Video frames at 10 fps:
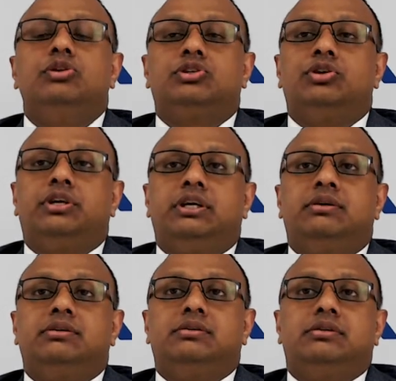not
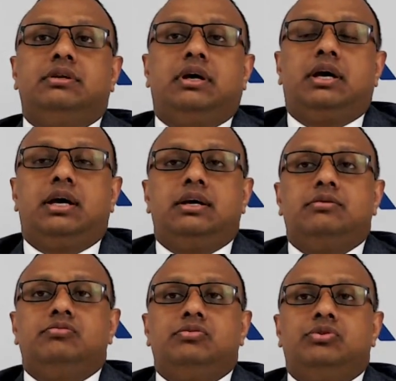in
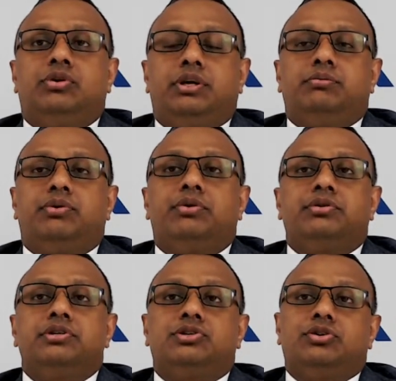
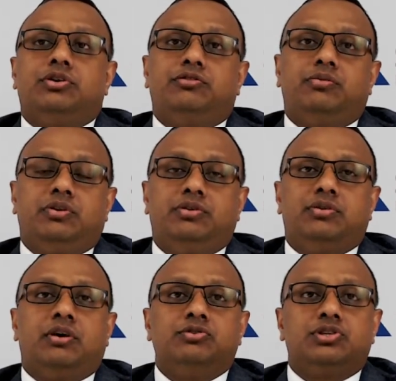progress, or if you
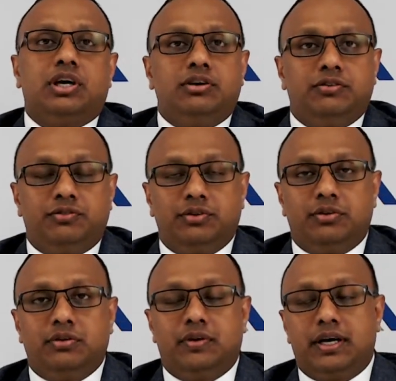outside of
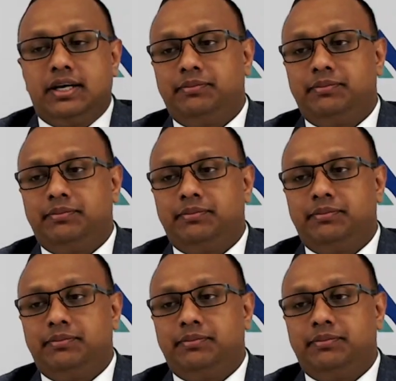your